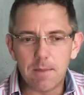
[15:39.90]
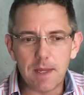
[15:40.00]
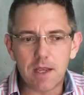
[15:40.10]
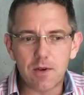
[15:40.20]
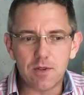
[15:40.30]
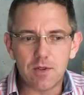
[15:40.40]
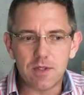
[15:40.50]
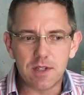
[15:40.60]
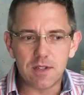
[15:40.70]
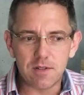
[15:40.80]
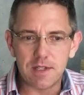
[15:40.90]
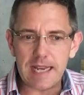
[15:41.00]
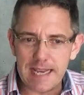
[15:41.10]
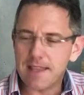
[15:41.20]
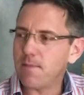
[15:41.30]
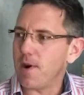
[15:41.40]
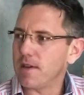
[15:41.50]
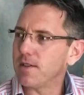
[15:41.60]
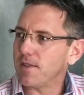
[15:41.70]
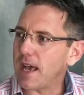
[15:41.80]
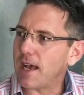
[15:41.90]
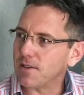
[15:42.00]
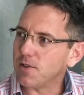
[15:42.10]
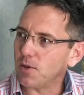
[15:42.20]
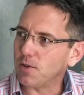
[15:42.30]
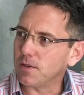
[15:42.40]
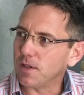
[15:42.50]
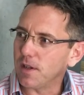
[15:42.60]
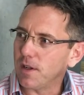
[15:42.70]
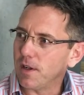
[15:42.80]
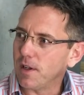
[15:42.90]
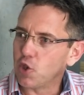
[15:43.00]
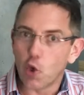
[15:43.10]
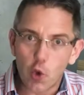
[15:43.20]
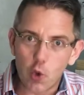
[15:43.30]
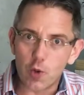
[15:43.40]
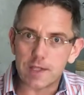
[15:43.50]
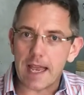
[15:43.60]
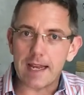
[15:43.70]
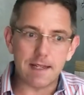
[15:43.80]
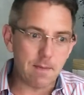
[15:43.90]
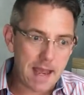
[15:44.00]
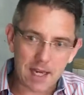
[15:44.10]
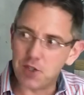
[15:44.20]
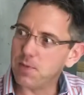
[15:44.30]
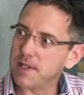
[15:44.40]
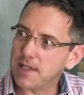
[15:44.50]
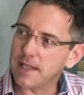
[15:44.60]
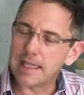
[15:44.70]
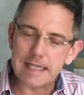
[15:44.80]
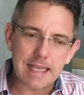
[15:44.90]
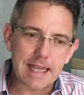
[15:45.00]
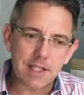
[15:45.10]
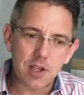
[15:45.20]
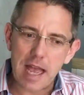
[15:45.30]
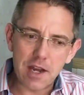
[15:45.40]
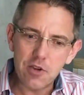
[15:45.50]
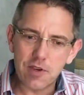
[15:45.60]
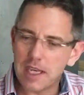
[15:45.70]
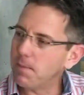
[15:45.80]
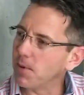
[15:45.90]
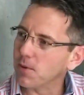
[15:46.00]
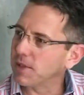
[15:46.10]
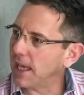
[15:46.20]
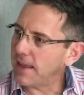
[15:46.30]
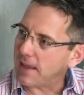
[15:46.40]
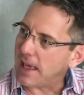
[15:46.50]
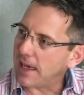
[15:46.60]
because you still take the brunt of the household chores and management and things like that. So how do you keep it all together?